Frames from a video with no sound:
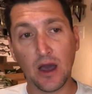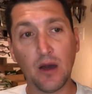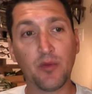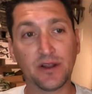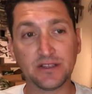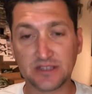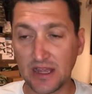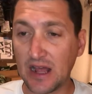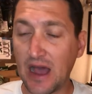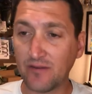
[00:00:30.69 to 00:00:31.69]
but
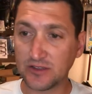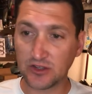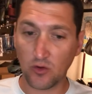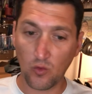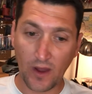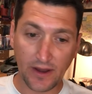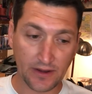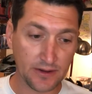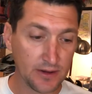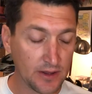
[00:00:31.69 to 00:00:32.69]
instead obviously you're
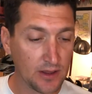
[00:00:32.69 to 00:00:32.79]
wading.